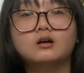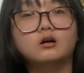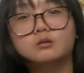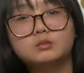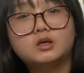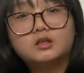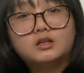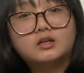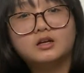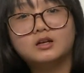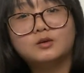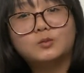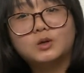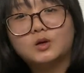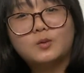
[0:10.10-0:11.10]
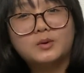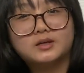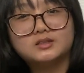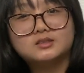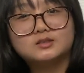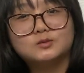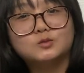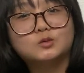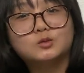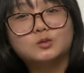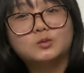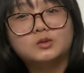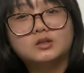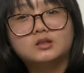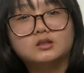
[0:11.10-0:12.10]
I'm not letting anyone go back to school
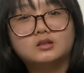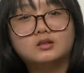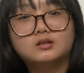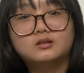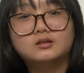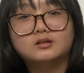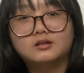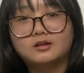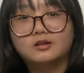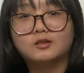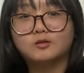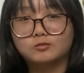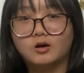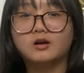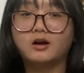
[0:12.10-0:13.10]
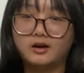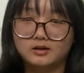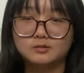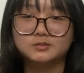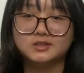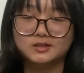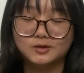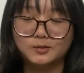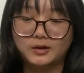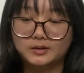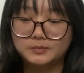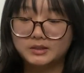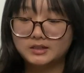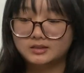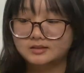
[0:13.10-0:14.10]
with the wrong items in their
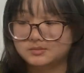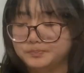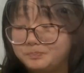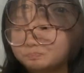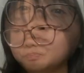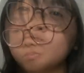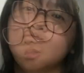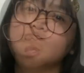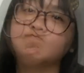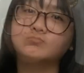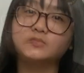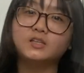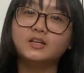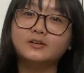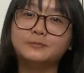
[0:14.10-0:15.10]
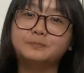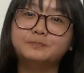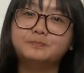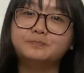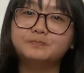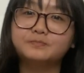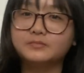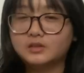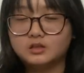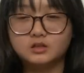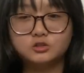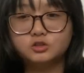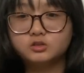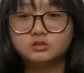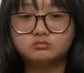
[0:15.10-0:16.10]
backpack. So yeah,
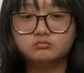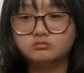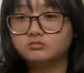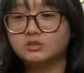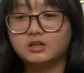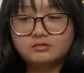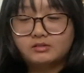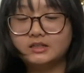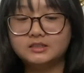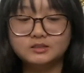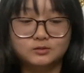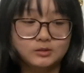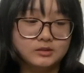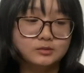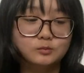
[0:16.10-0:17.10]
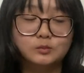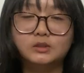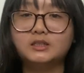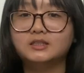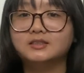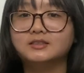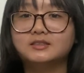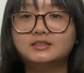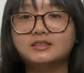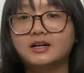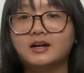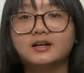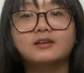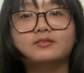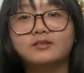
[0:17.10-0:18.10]
let's just get right into it because
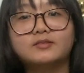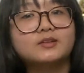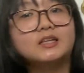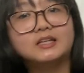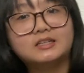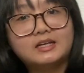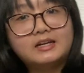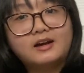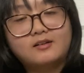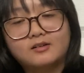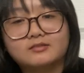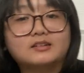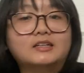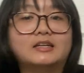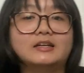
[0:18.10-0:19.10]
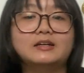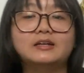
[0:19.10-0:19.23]
I have everything laid out already.